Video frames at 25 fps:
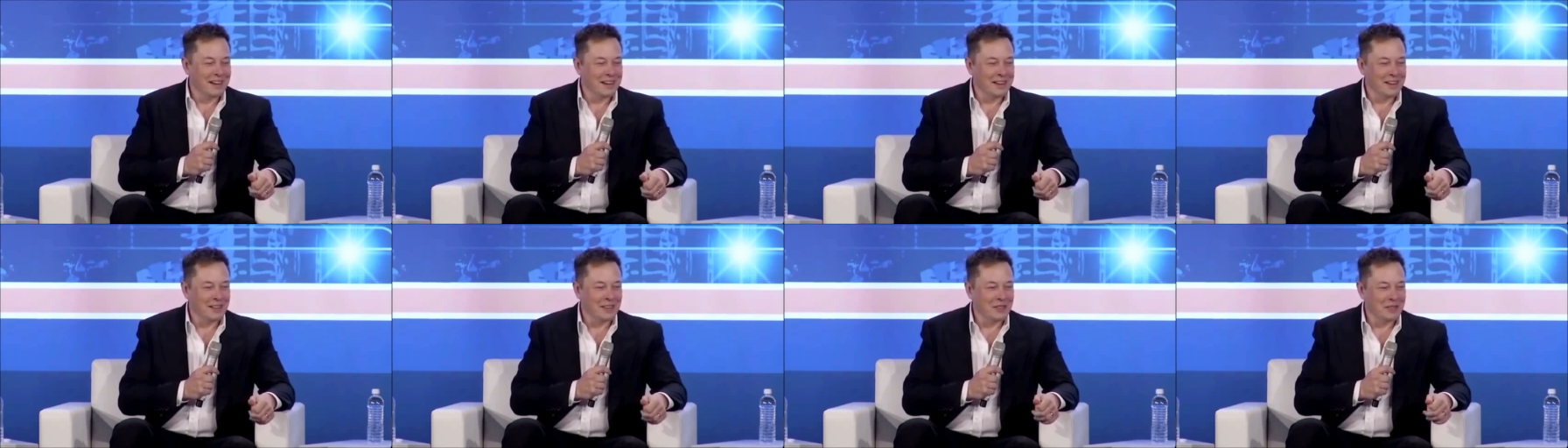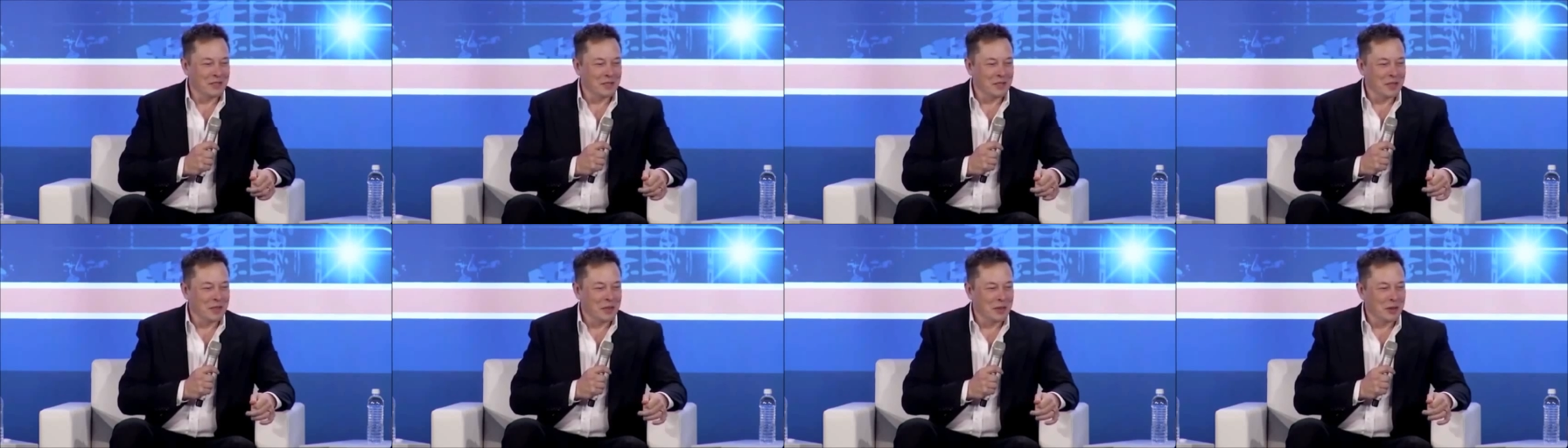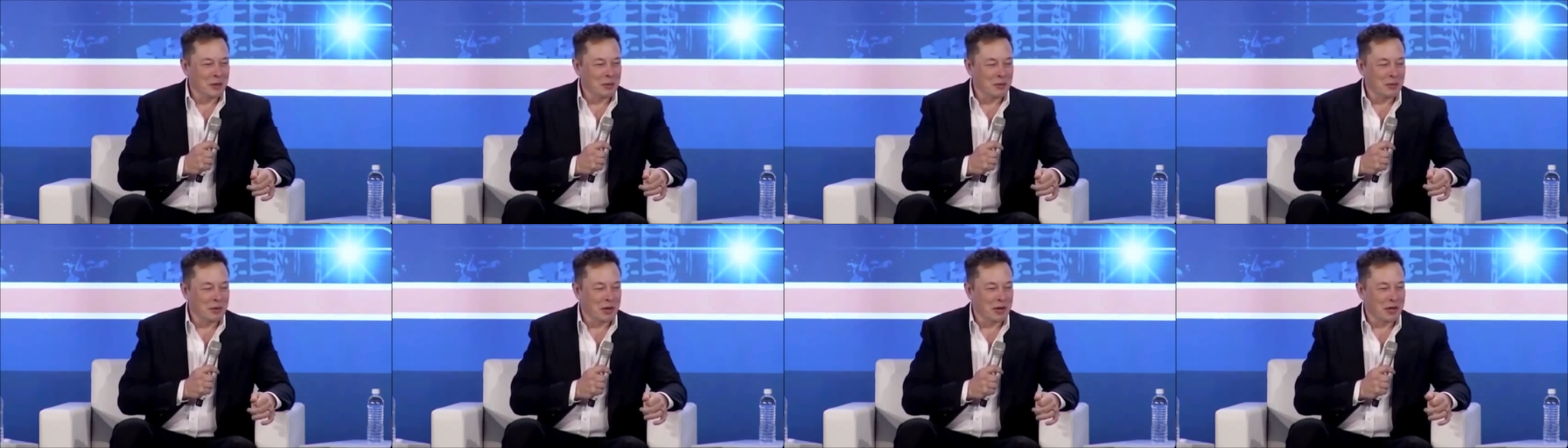um,
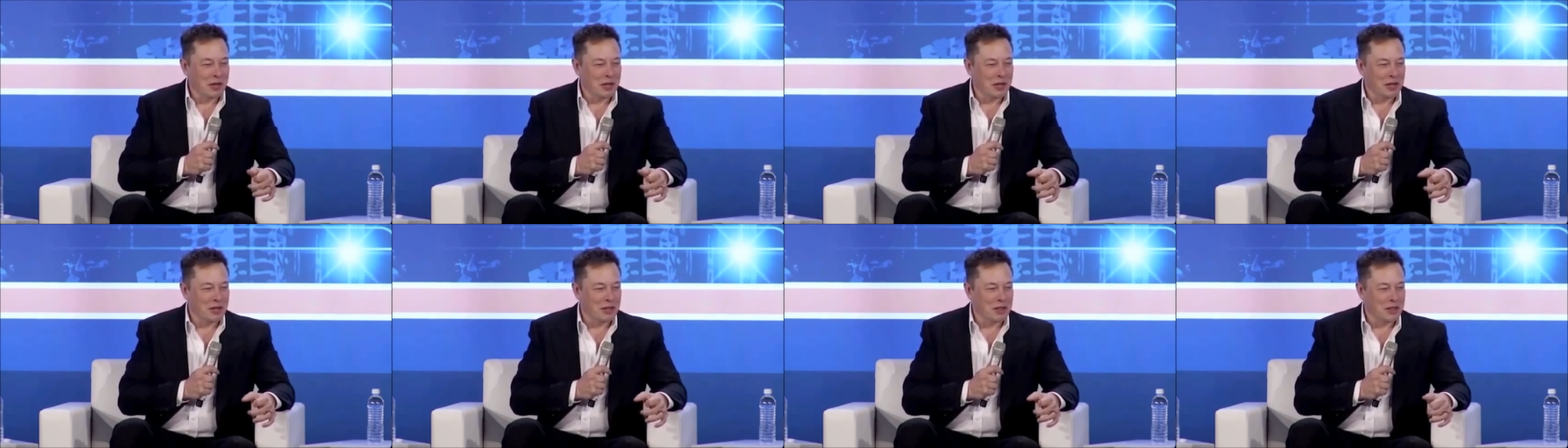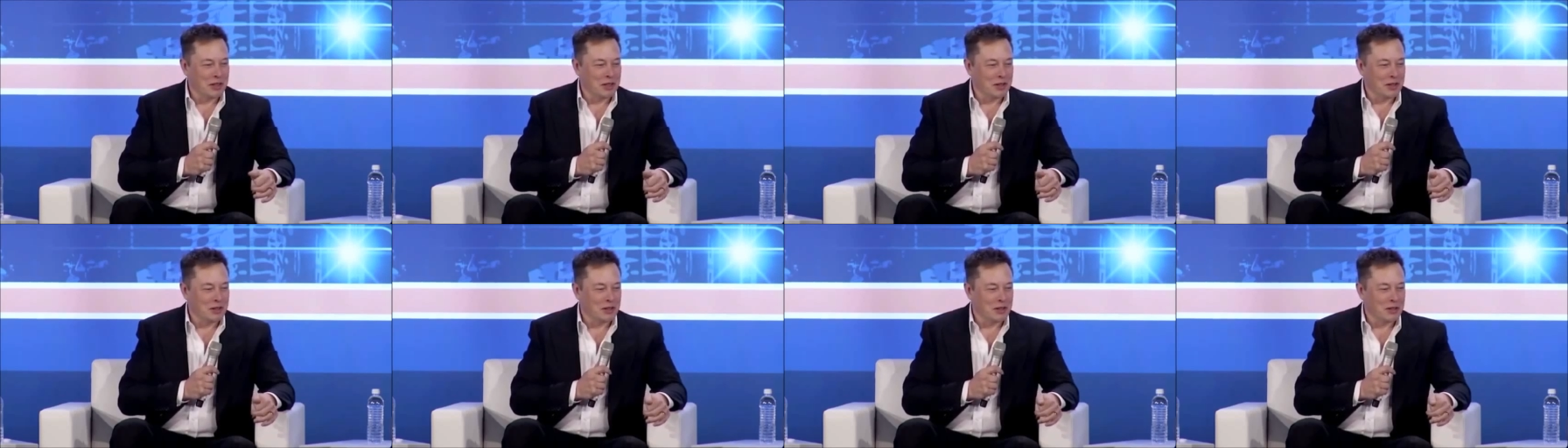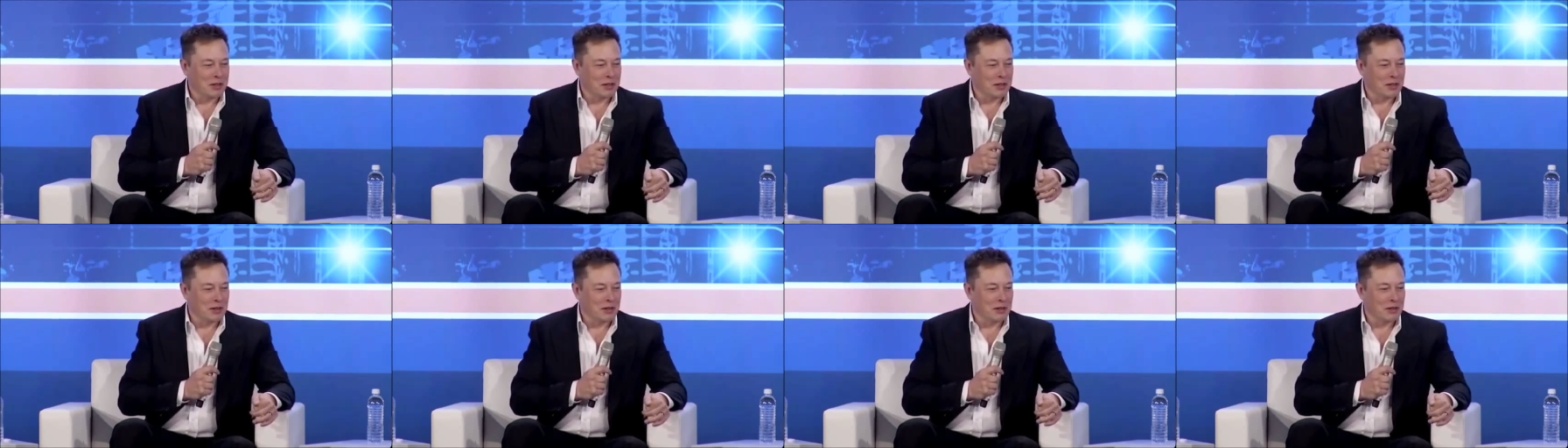but I think
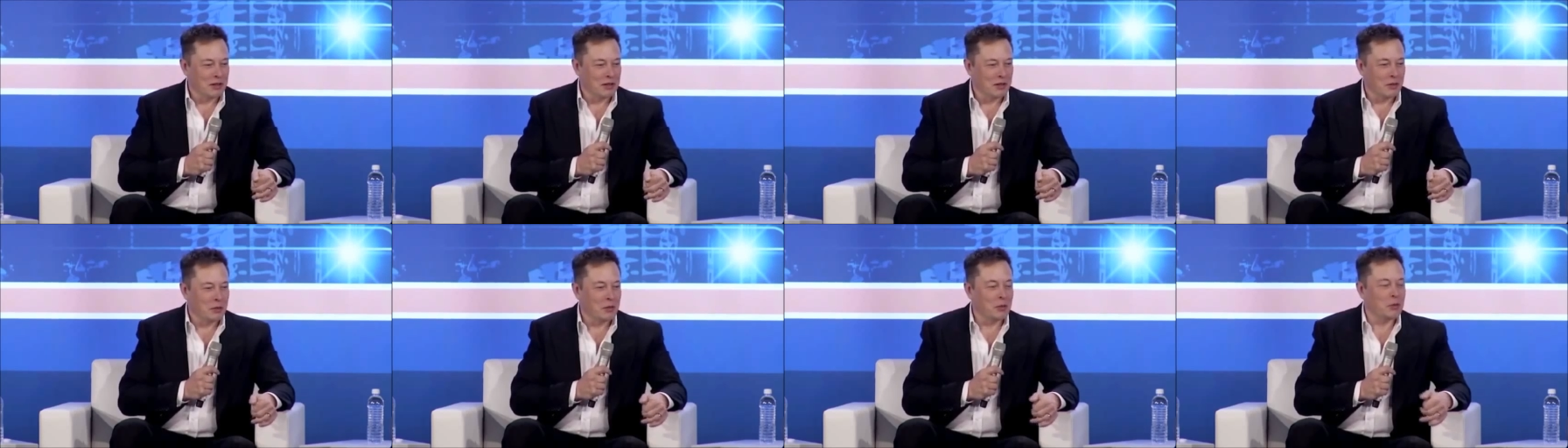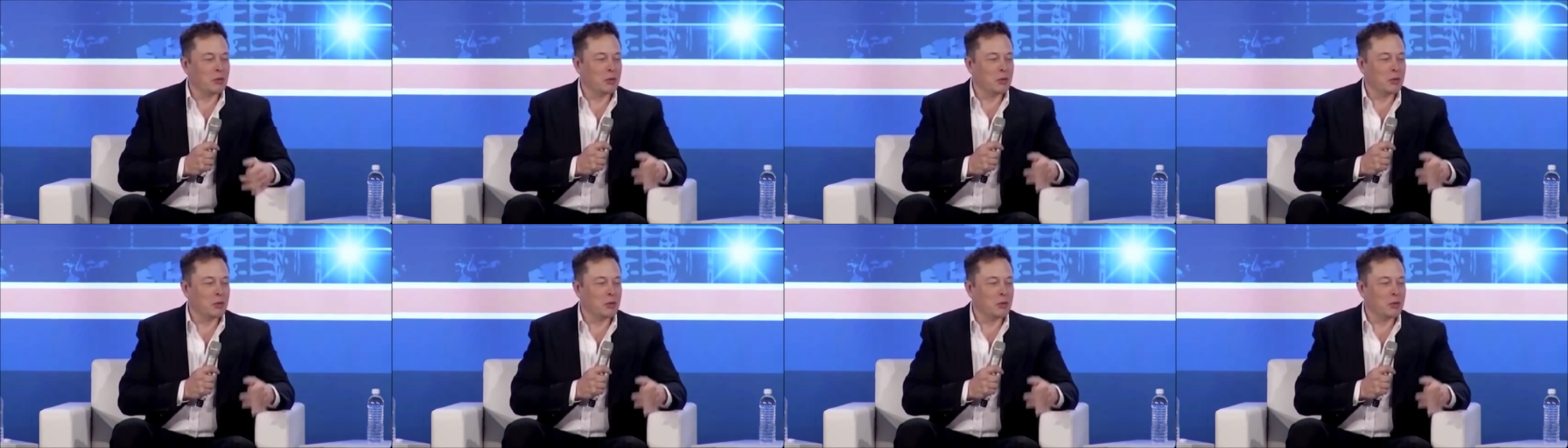that uh,